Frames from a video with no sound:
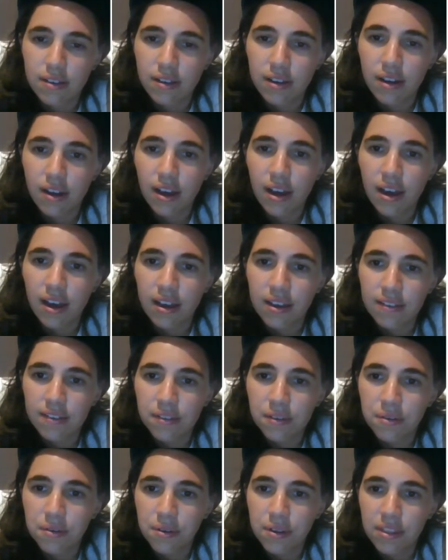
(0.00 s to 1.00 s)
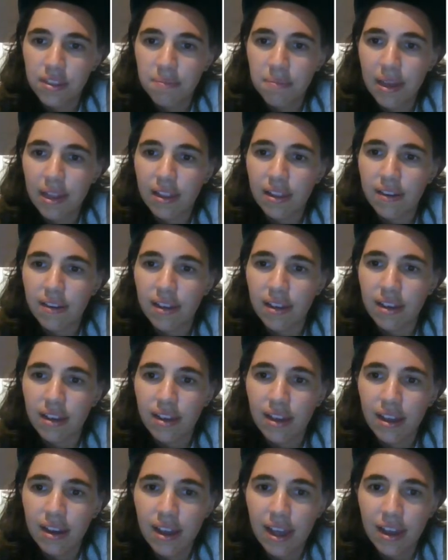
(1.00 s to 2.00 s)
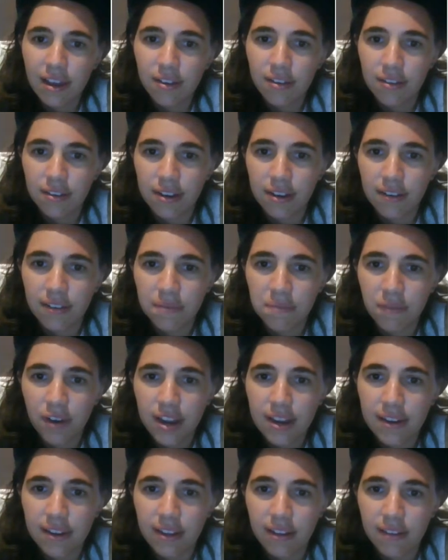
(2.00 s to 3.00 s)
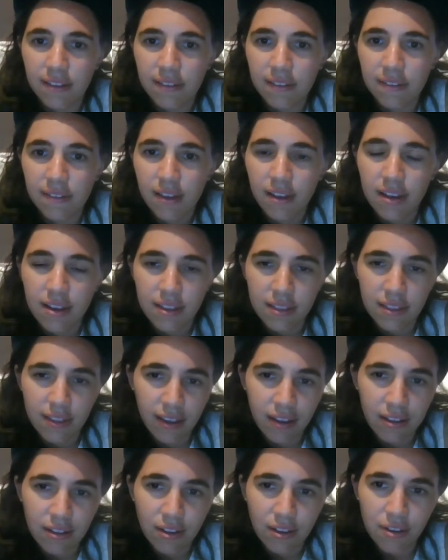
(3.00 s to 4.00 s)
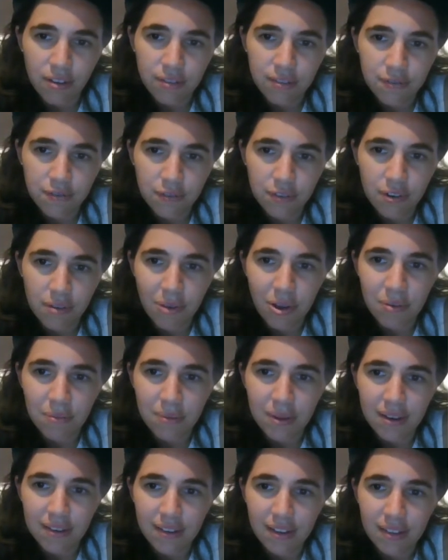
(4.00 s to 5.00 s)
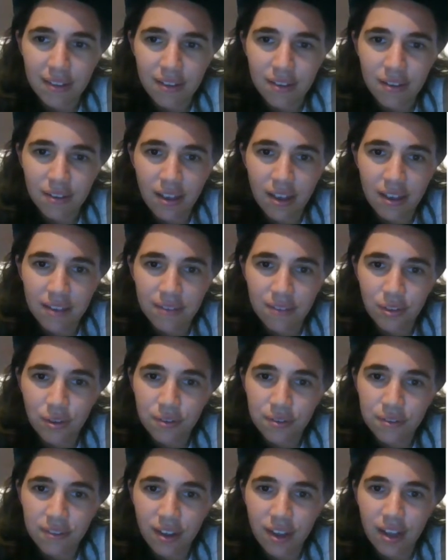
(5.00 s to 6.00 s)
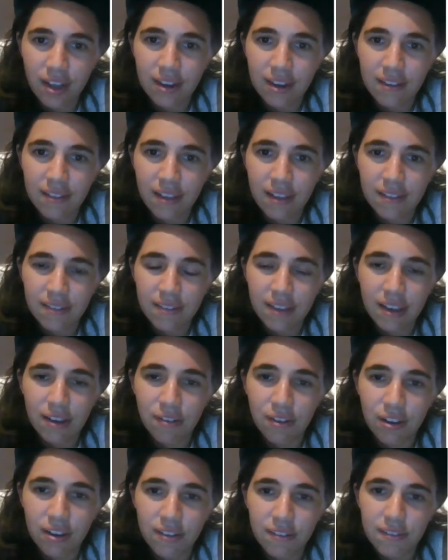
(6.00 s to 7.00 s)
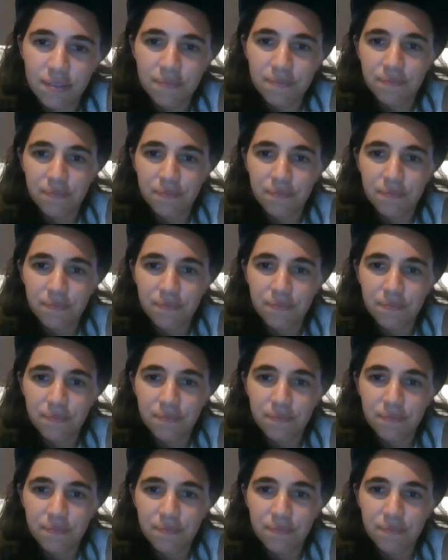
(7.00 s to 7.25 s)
Her eyes caught the melody and echoed it in radiance, then closed for a moment as though to hide their secret.